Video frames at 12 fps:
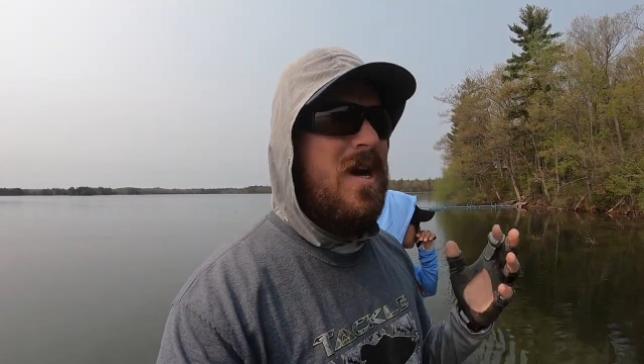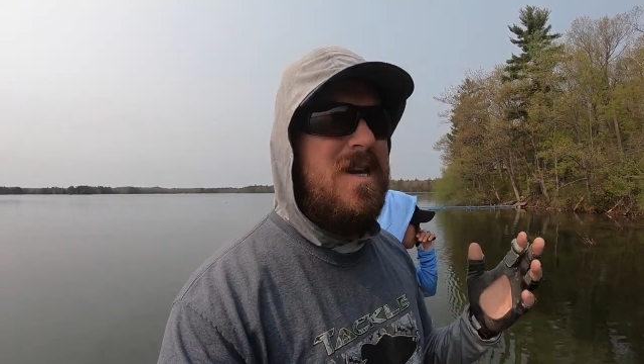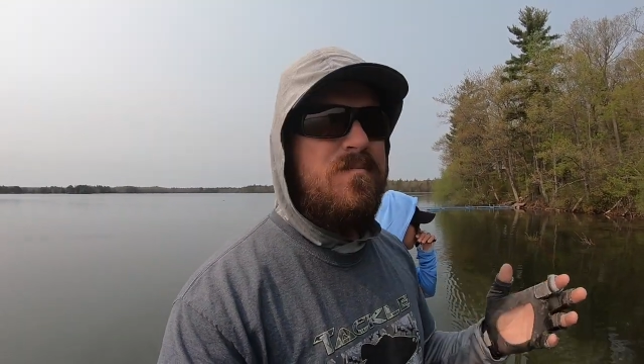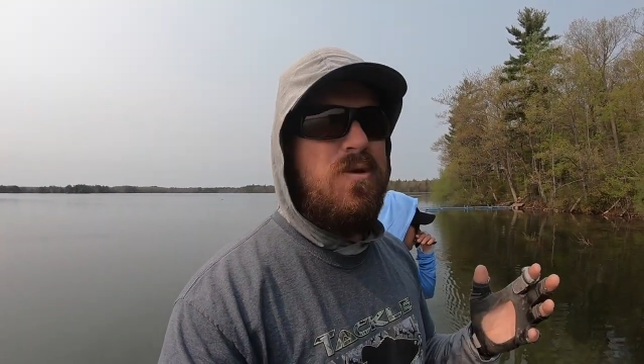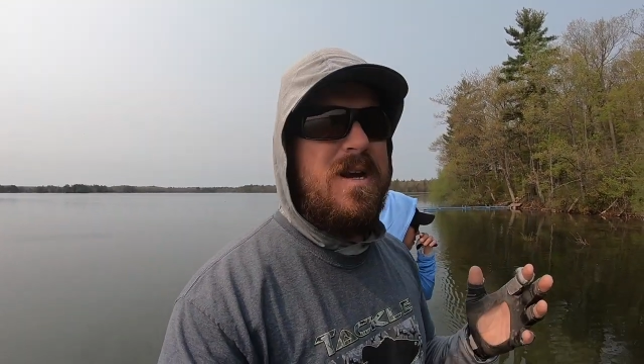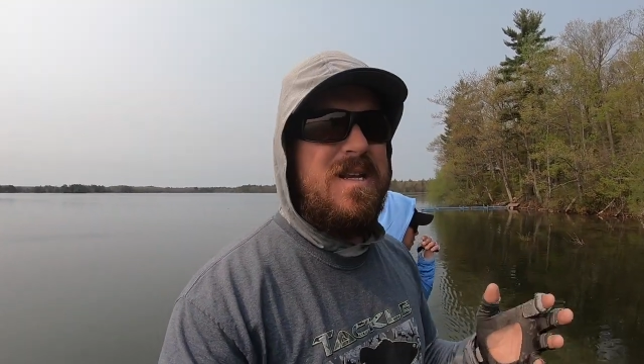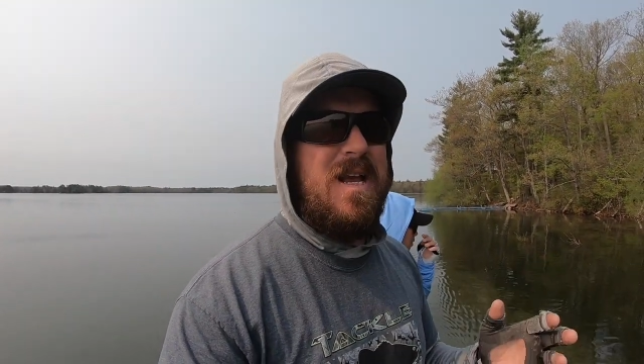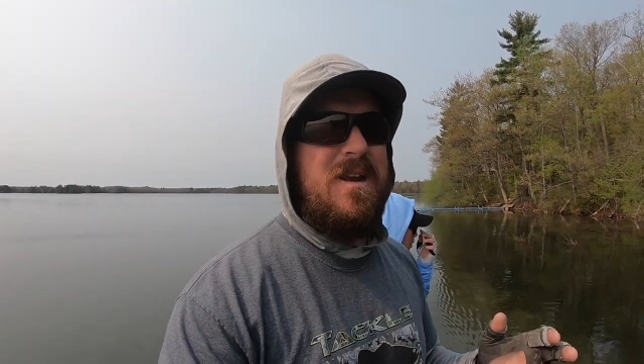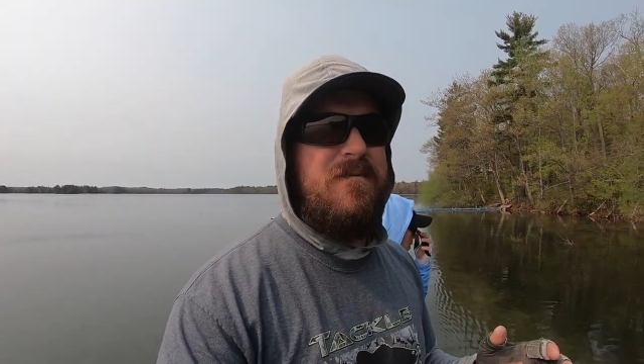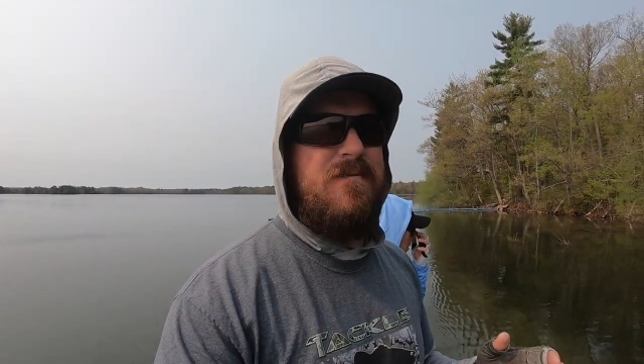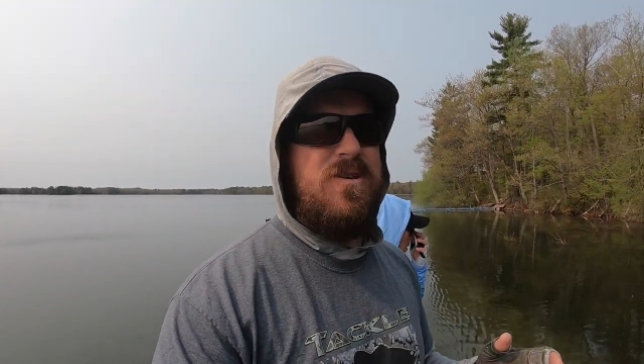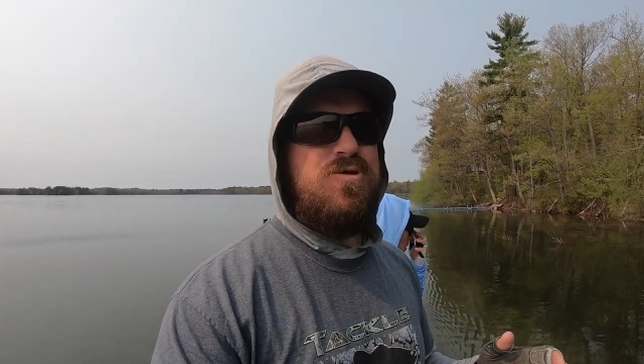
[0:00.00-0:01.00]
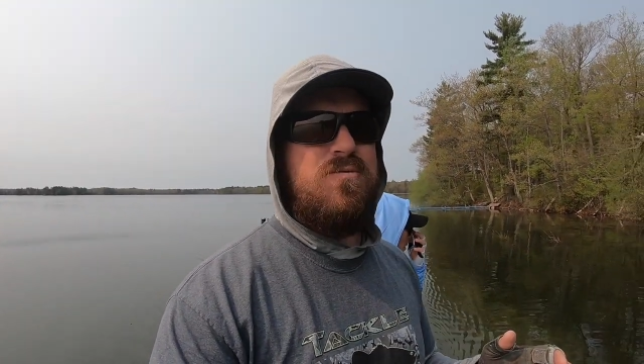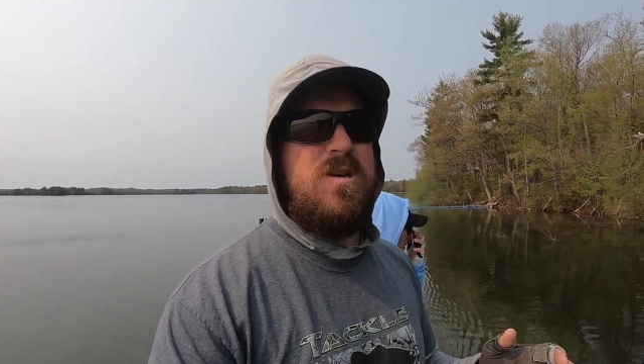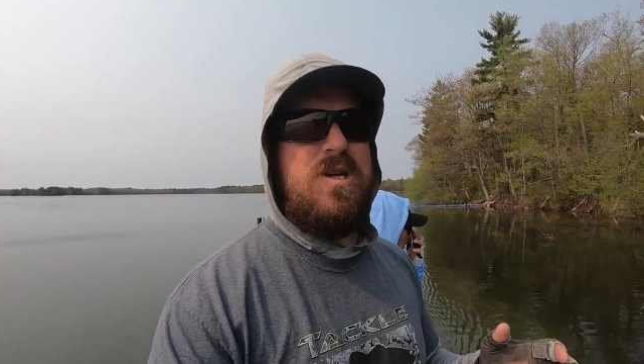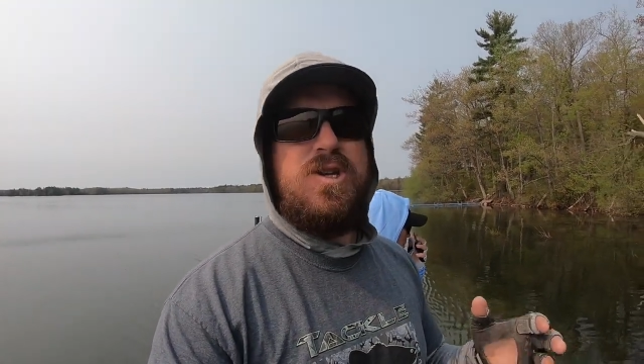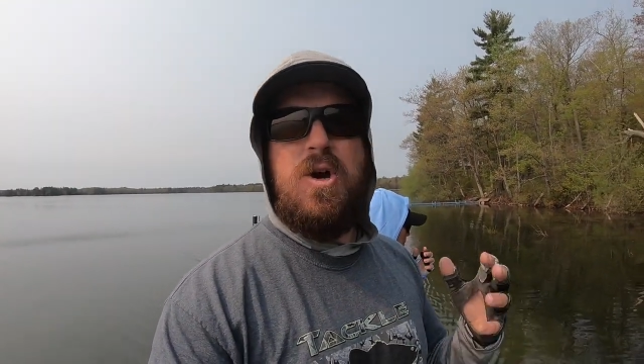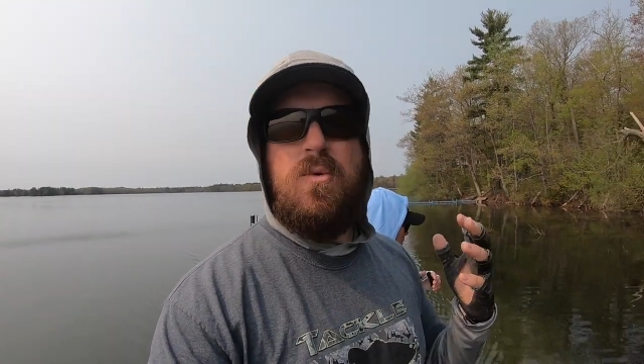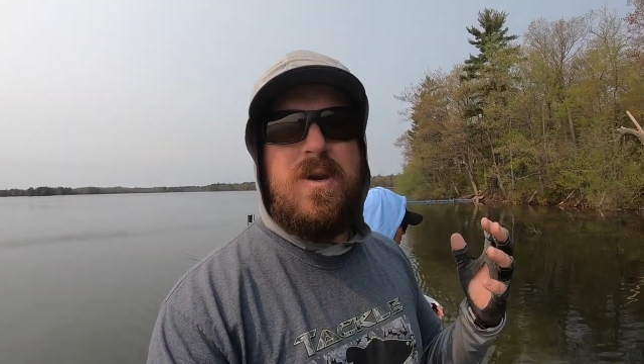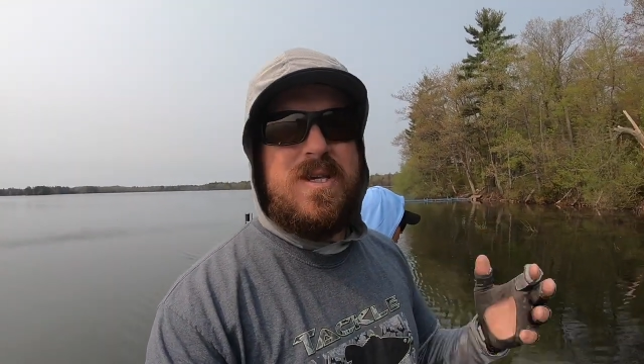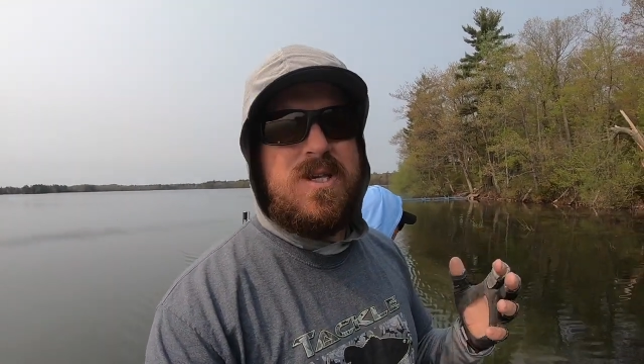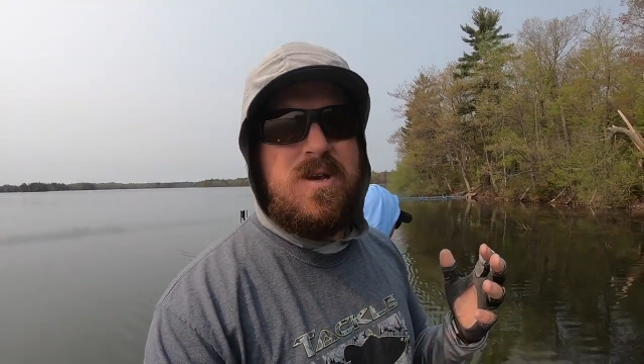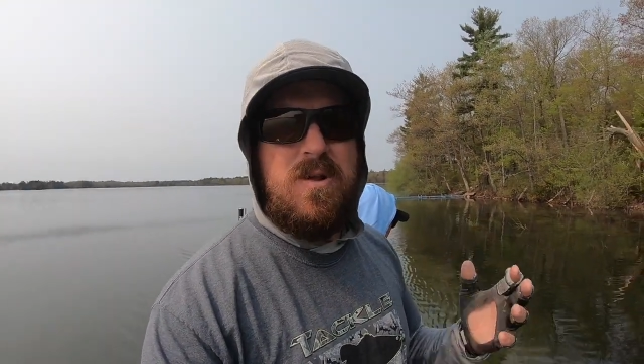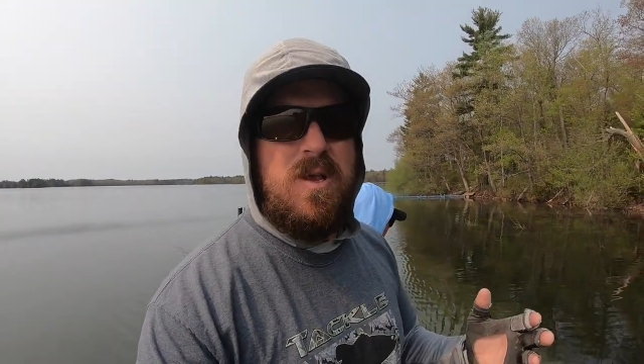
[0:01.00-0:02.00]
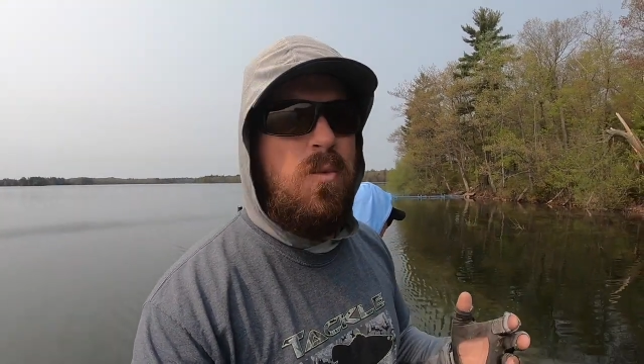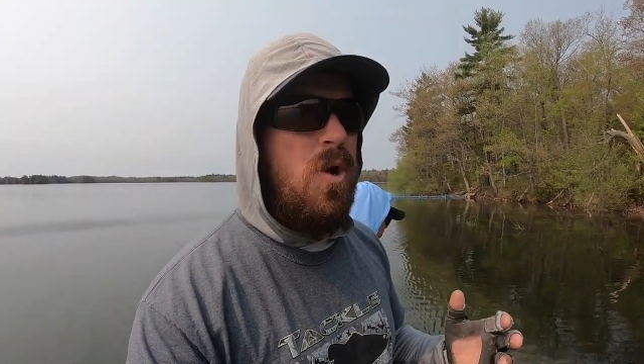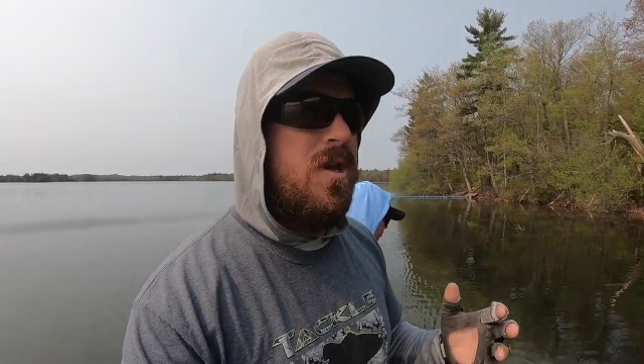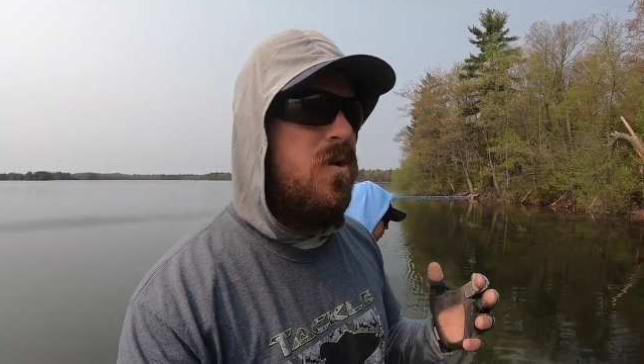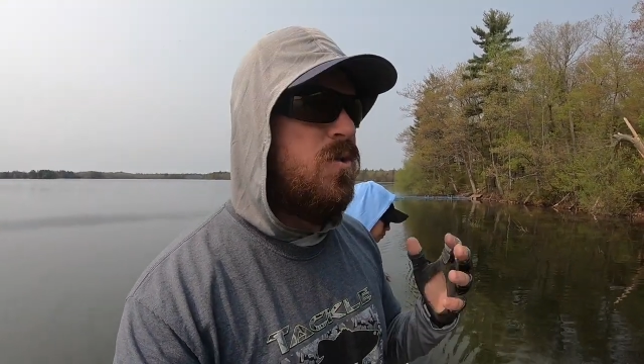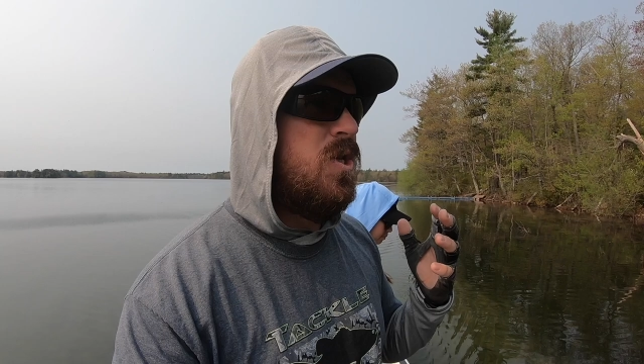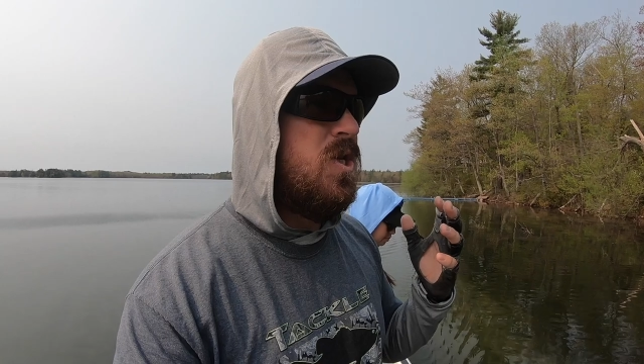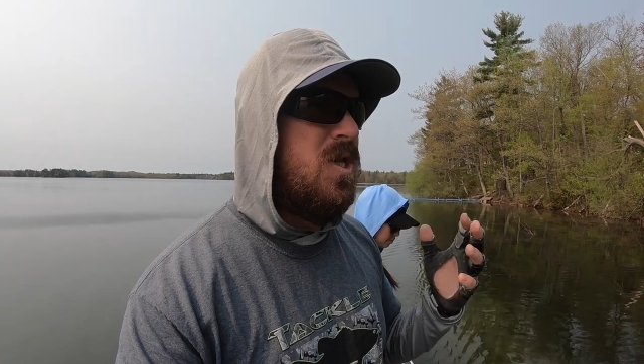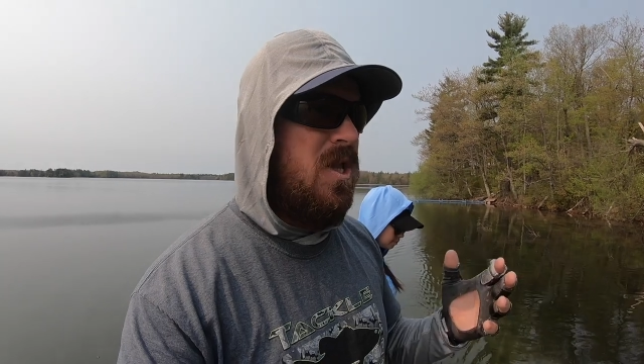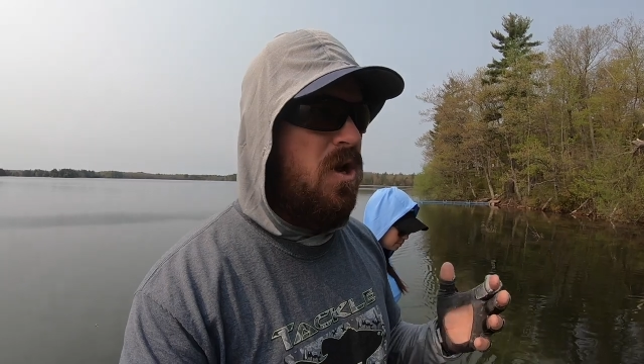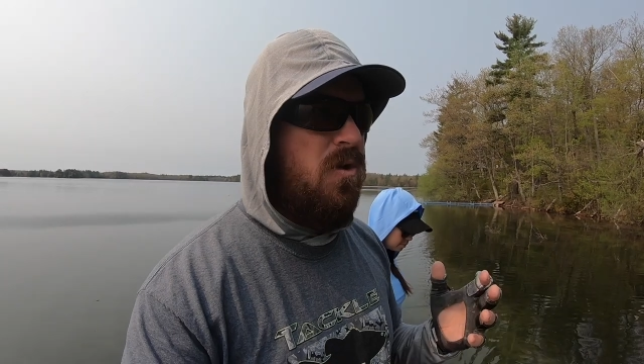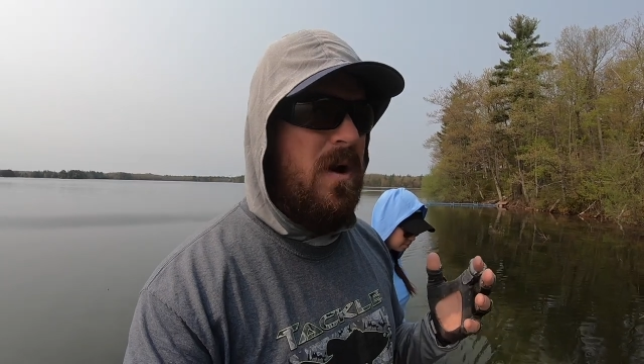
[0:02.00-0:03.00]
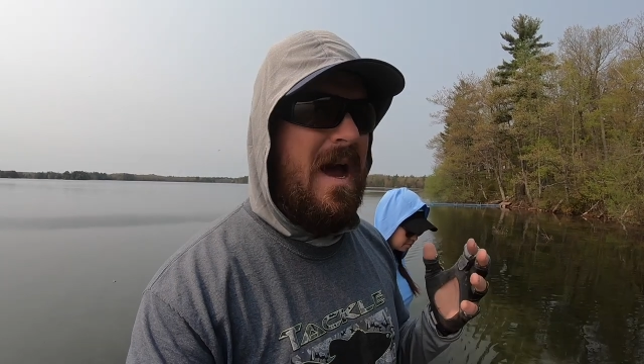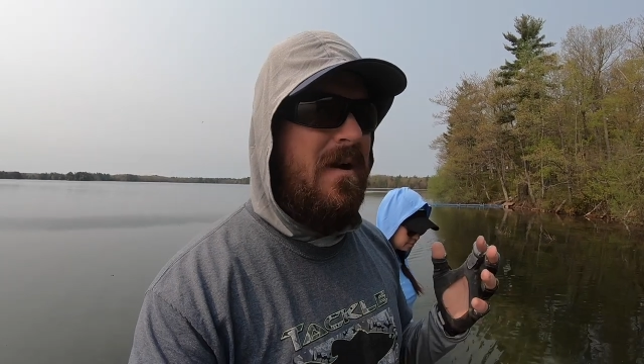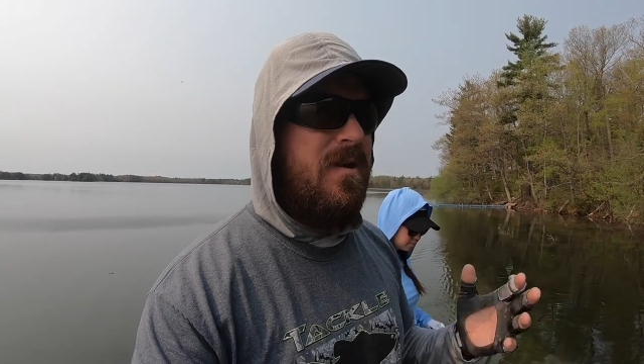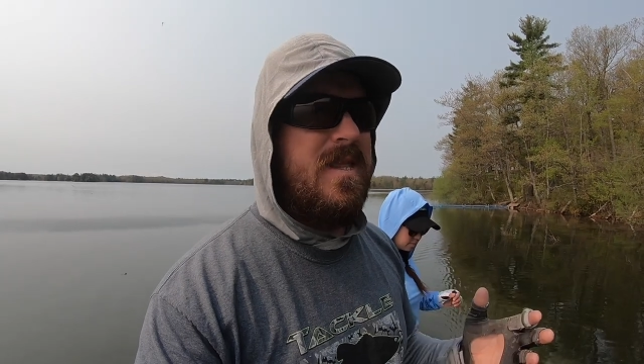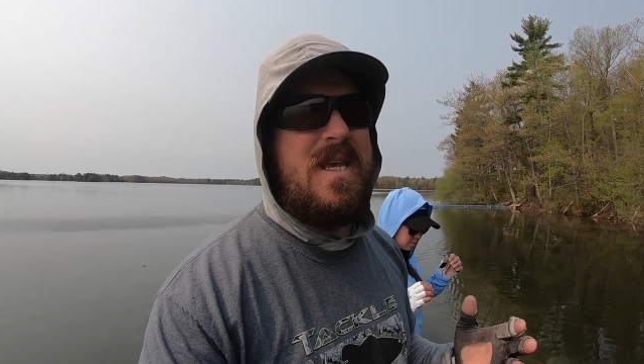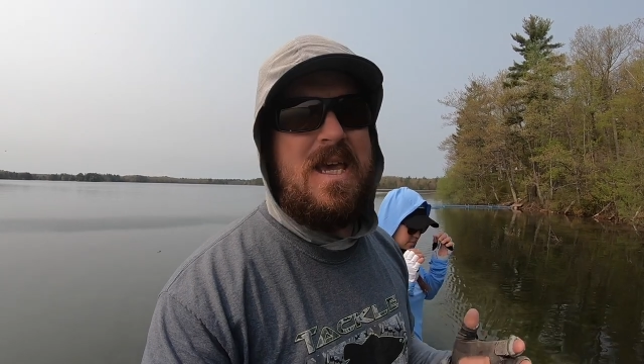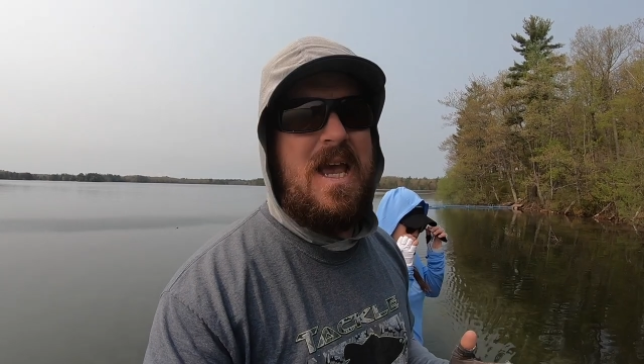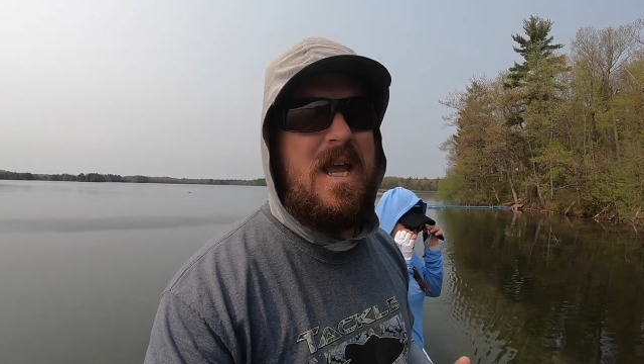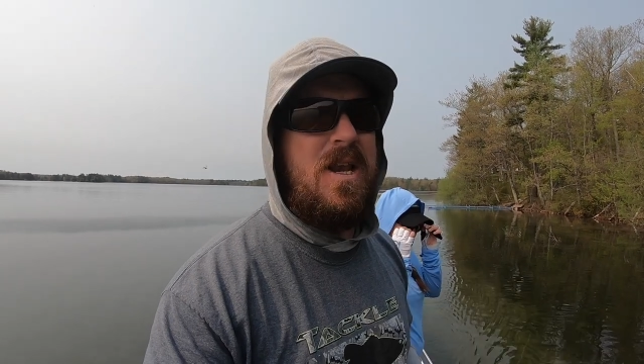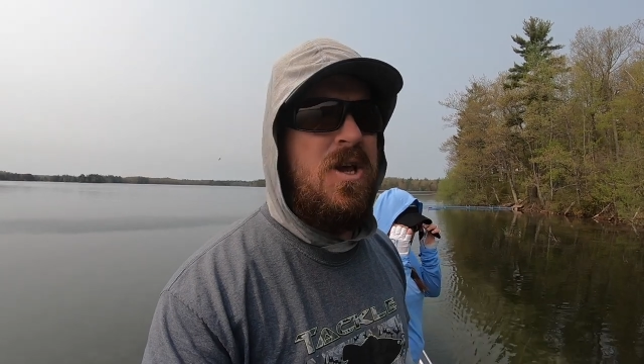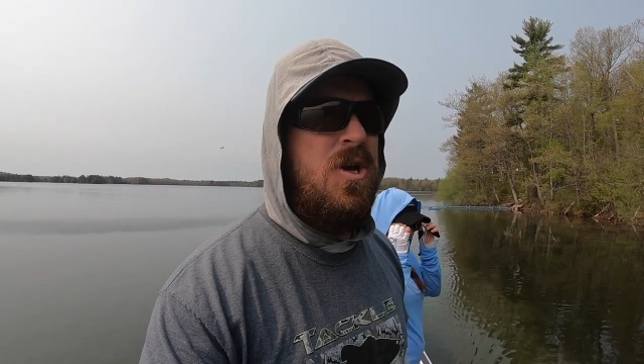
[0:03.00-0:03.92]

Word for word: to break down a fishery, you don't necessarily want to go slow out of the gate.